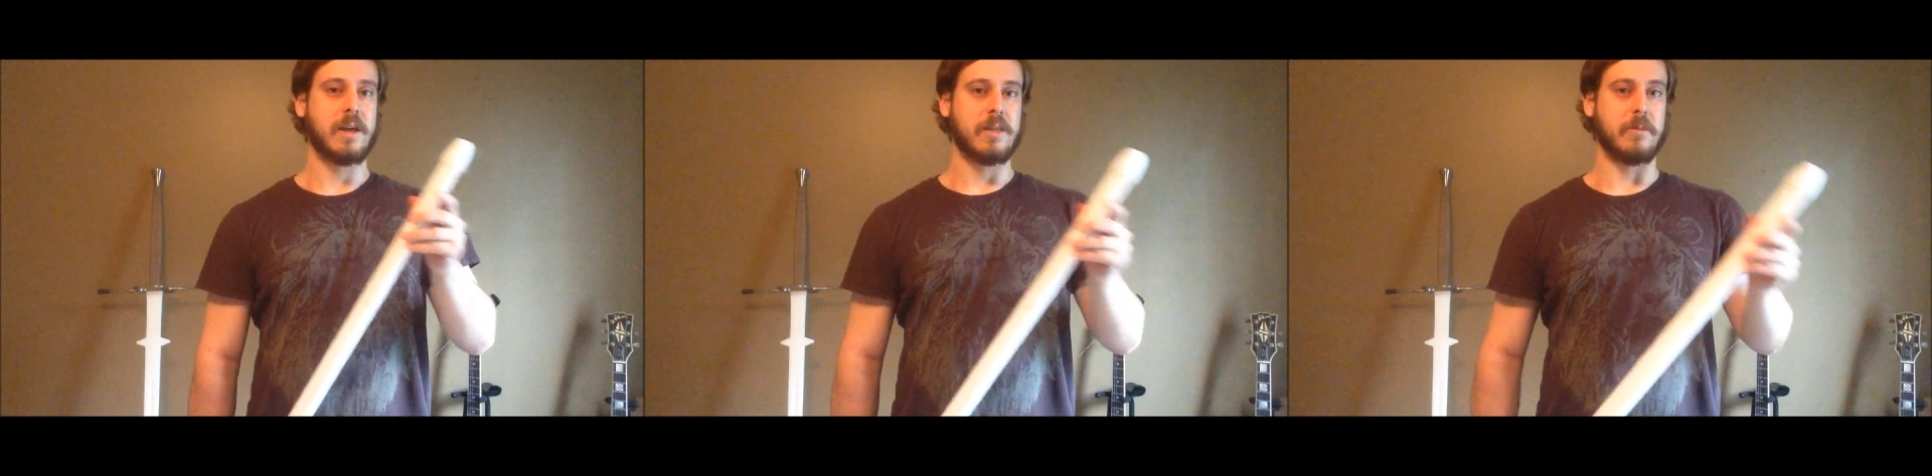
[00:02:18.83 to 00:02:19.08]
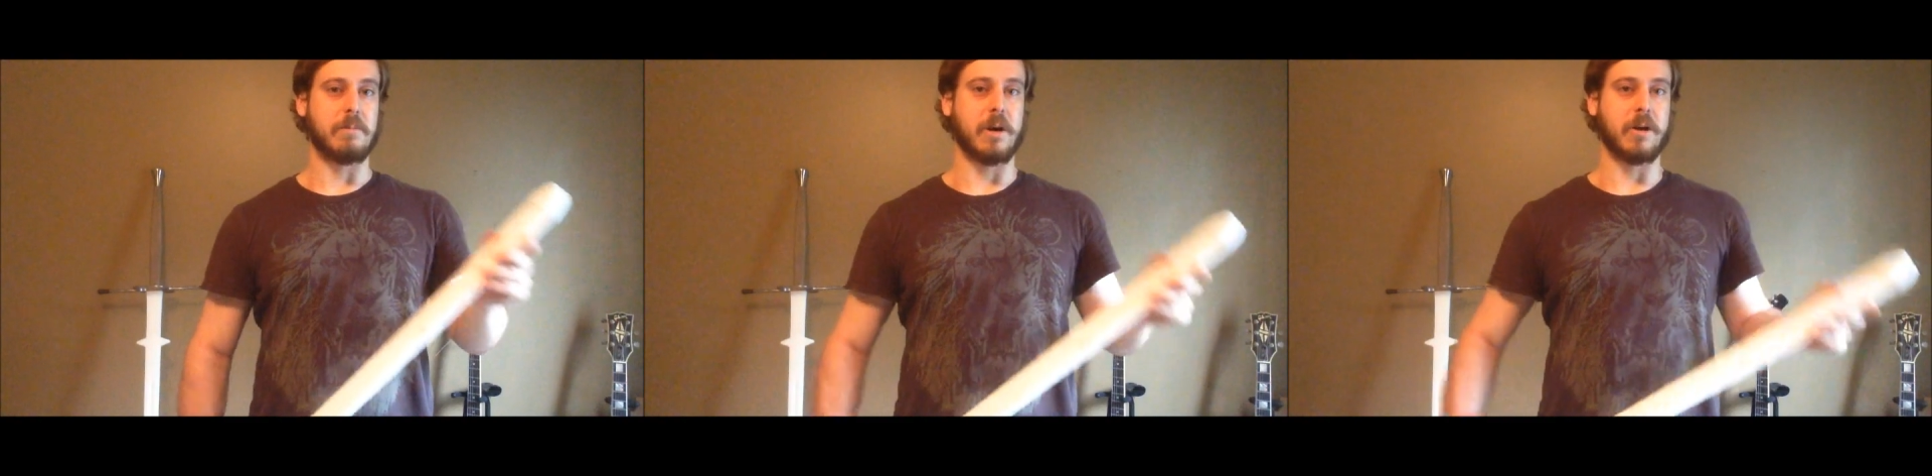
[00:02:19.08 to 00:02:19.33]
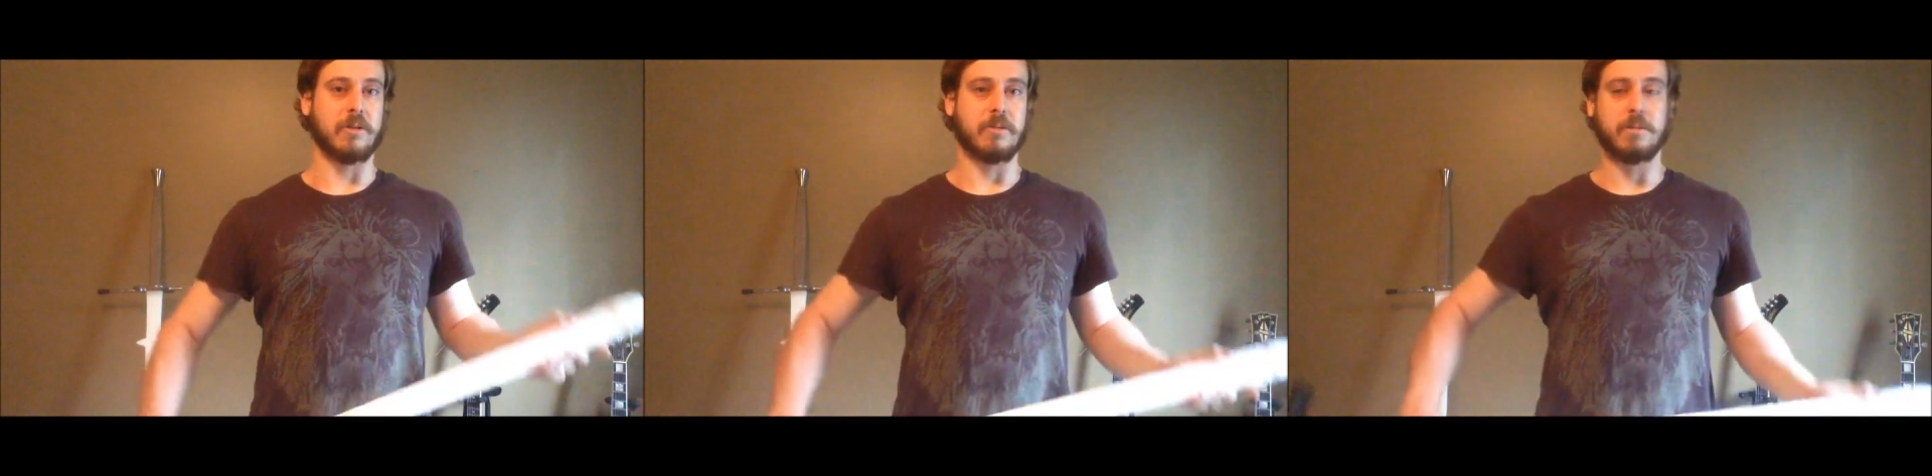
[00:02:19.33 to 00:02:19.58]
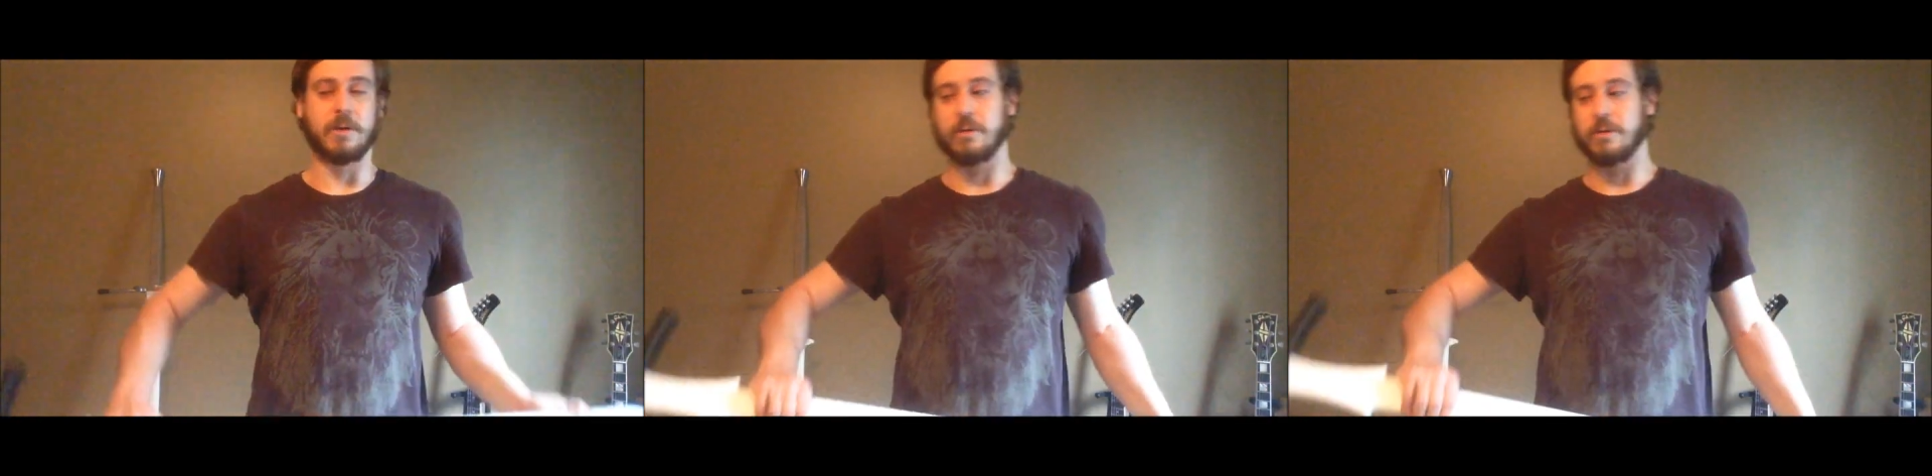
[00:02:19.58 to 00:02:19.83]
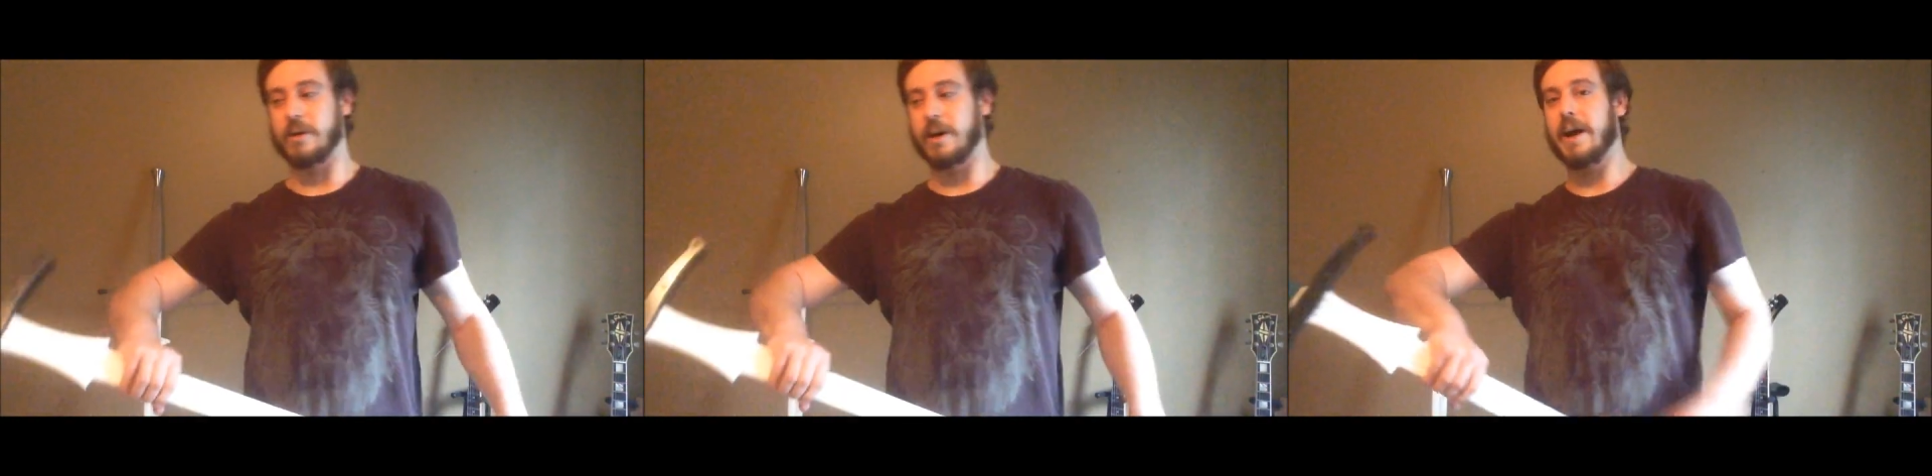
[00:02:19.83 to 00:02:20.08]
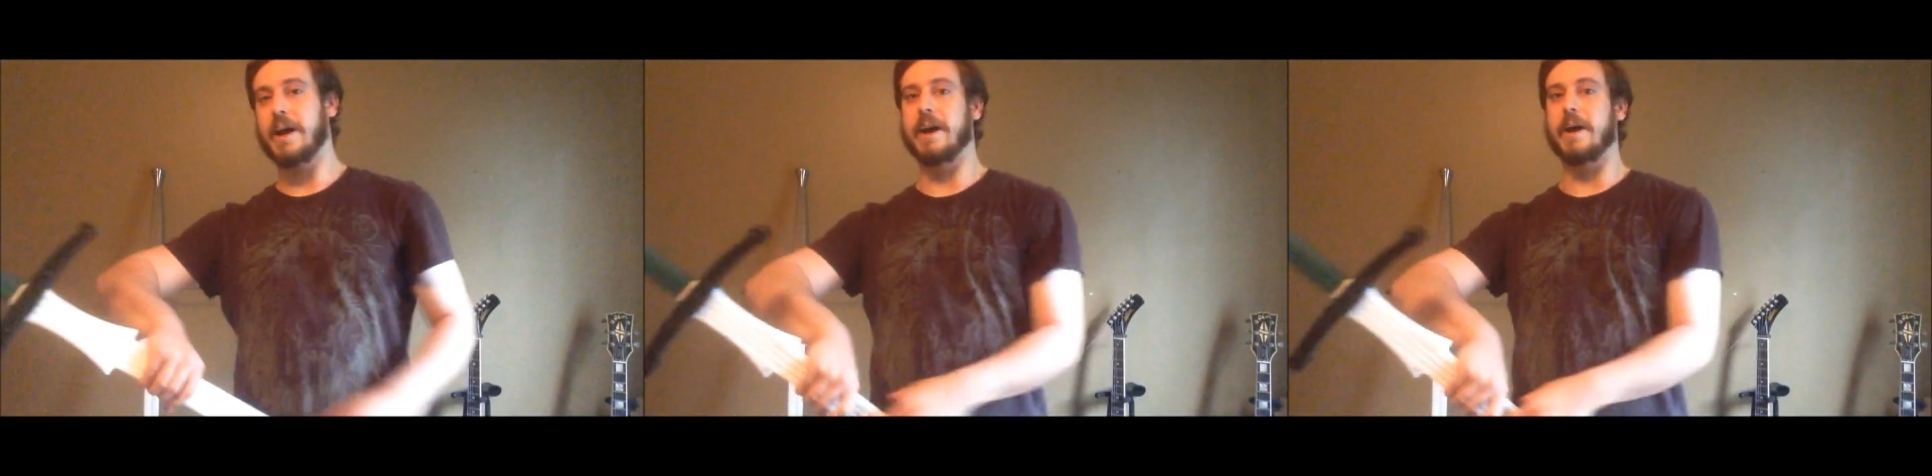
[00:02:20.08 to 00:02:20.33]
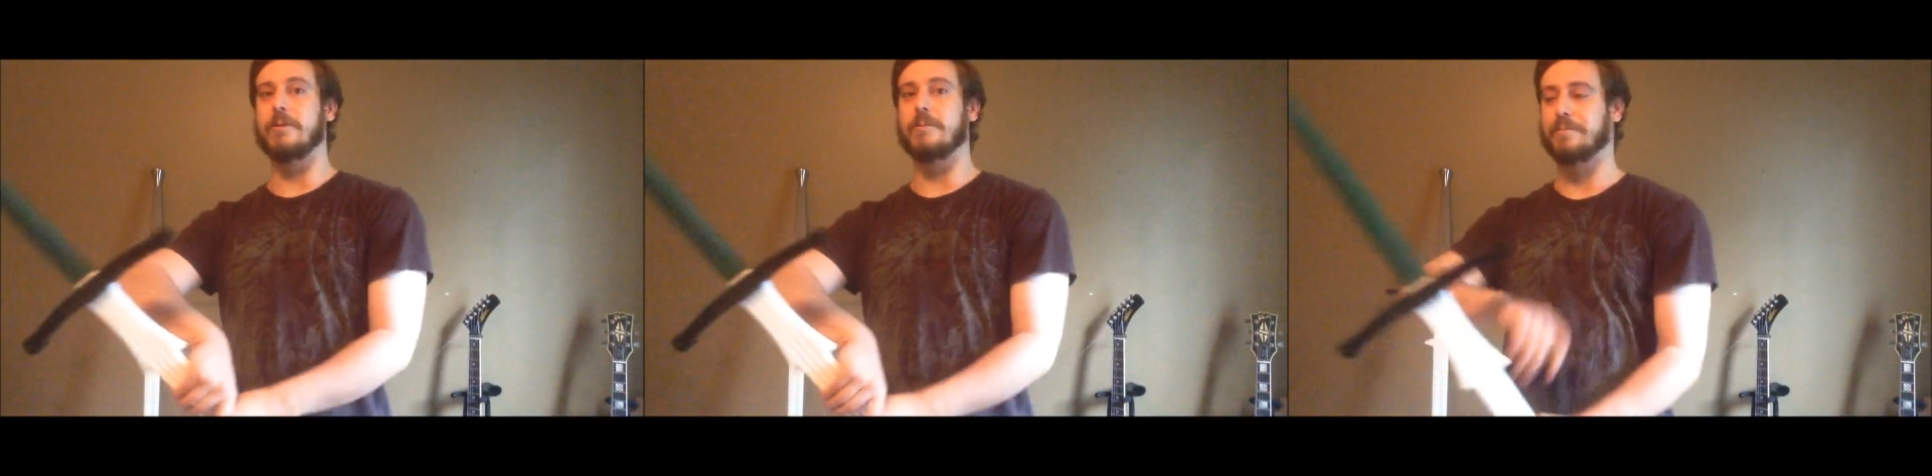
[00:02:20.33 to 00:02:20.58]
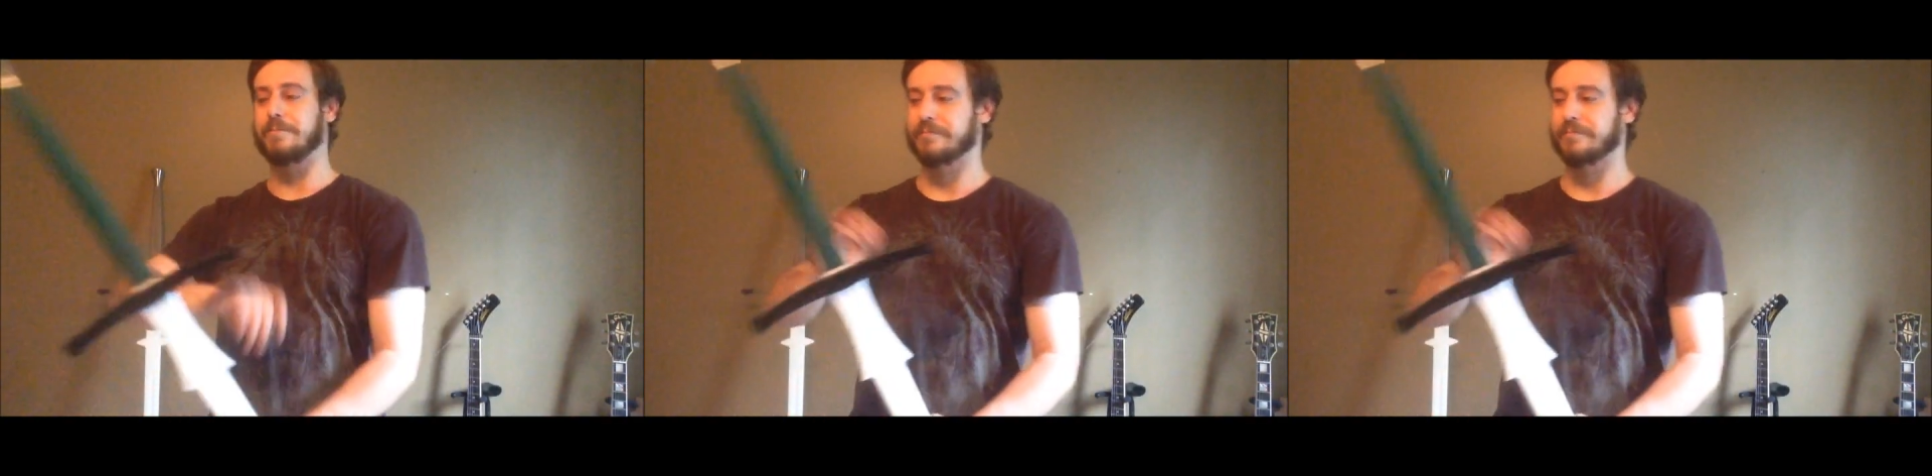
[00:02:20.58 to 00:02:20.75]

the bars and poke their eye out,